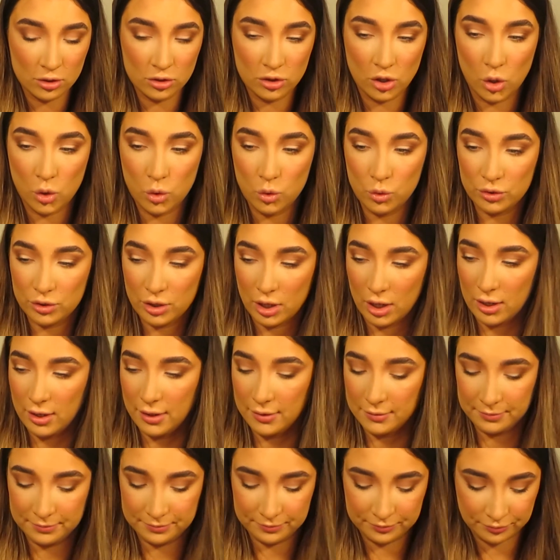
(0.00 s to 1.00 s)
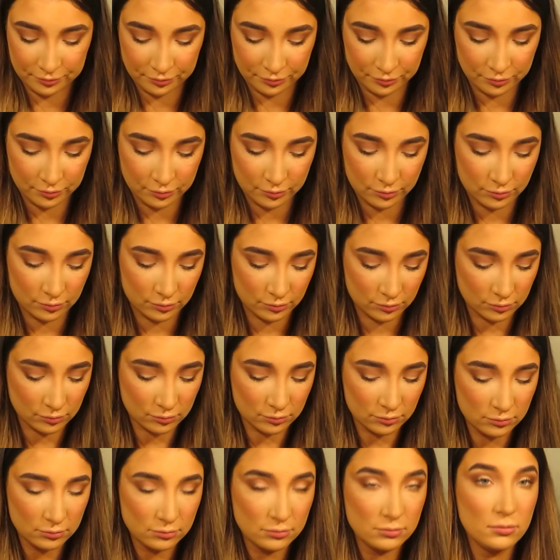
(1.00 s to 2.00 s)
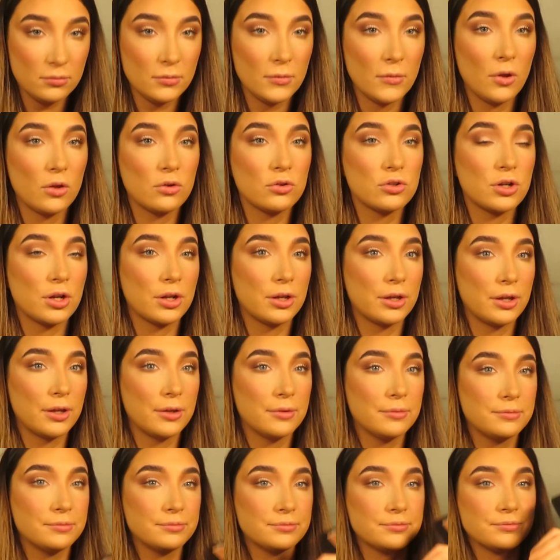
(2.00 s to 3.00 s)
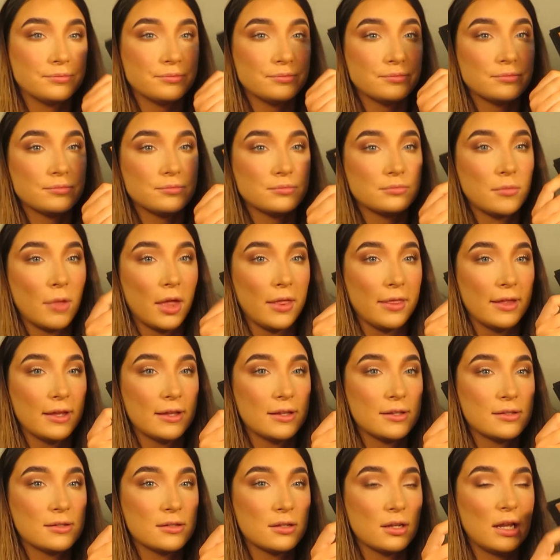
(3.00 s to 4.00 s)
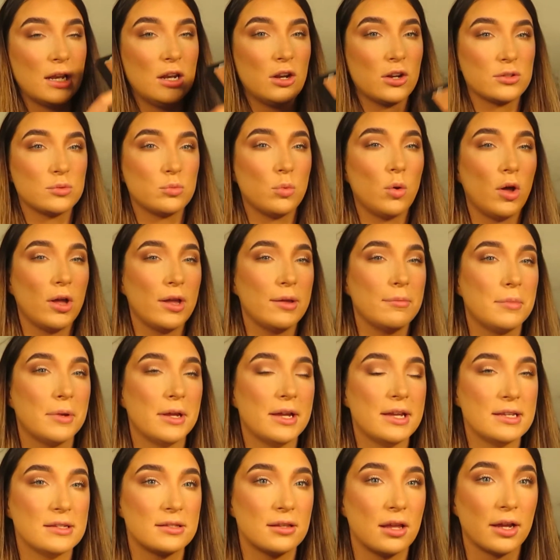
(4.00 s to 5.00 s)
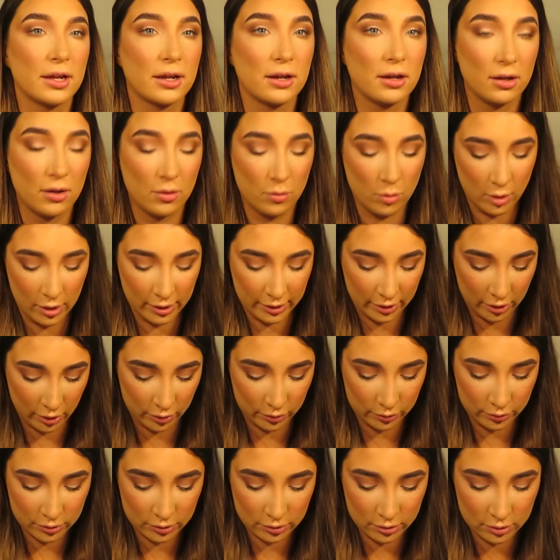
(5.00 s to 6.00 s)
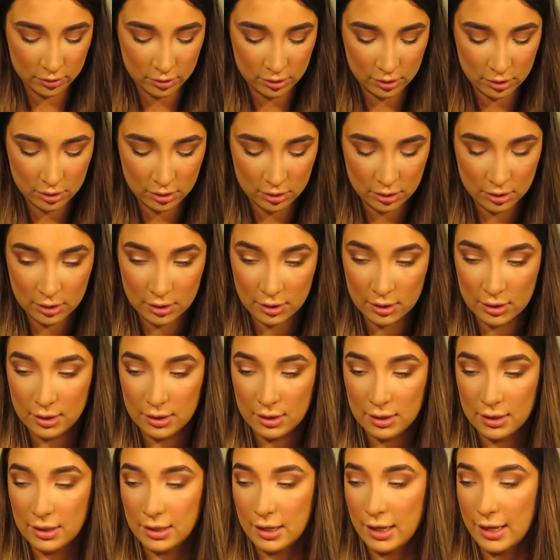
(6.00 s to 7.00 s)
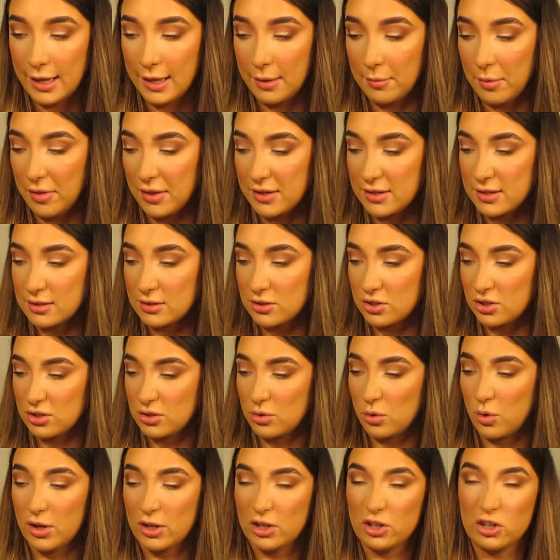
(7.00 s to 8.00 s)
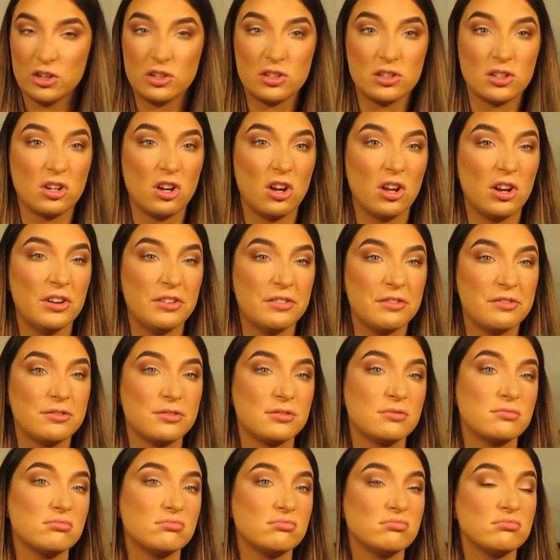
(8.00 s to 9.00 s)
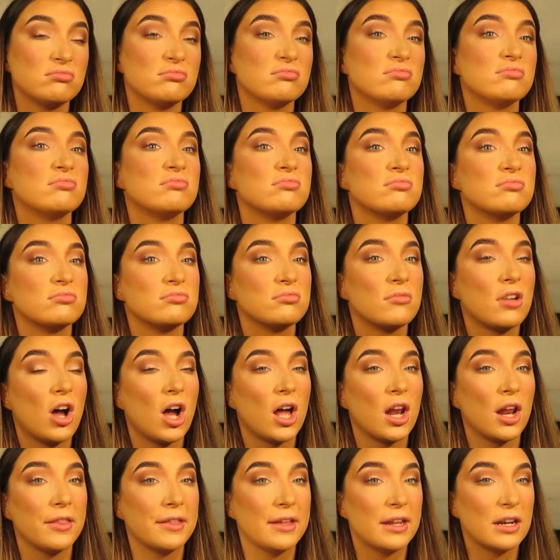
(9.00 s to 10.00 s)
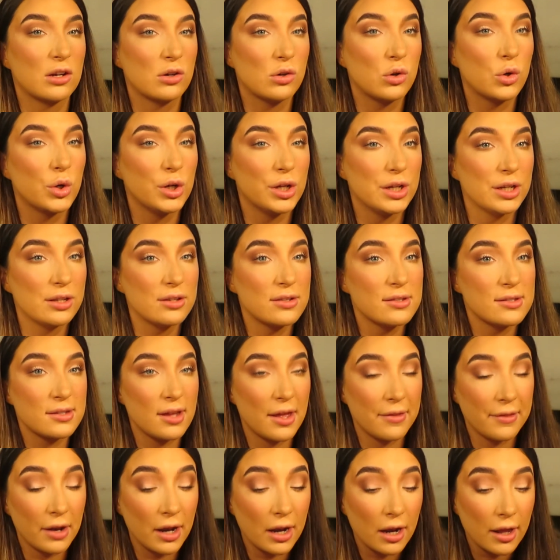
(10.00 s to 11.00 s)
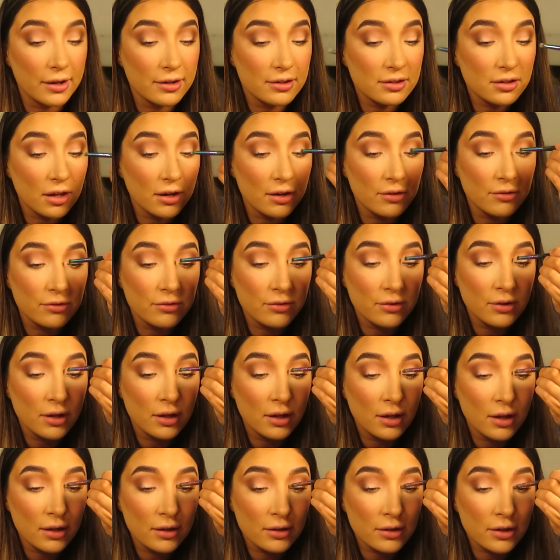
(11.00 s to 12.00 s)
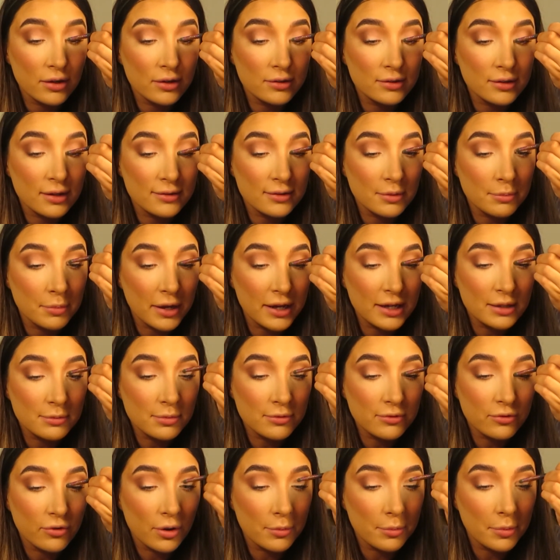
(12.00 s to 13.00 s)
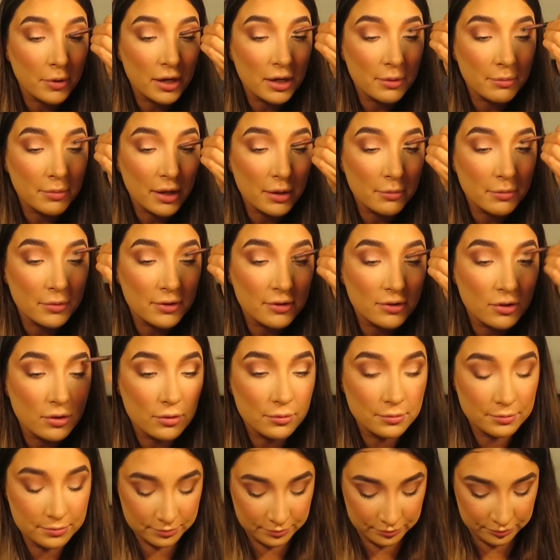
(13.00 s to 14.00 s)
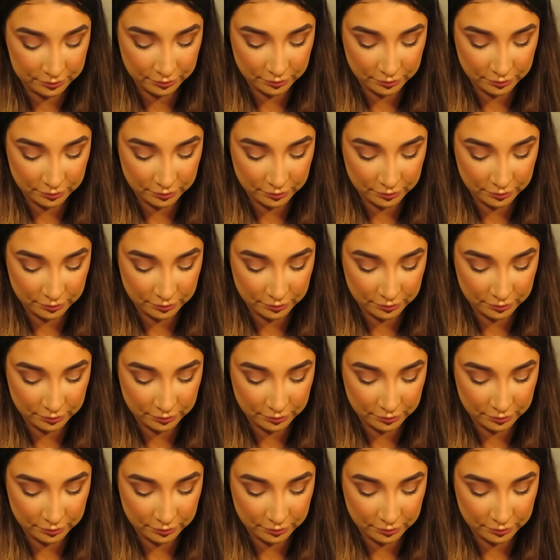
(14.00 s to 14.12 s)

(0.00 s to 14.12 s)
gold colour. I'll show you. Like this. It looks white, but it's like a white gold. And this is just quite good to kind of highlight the inner corners. And I like to kind of use it as a base before I put any pigments on.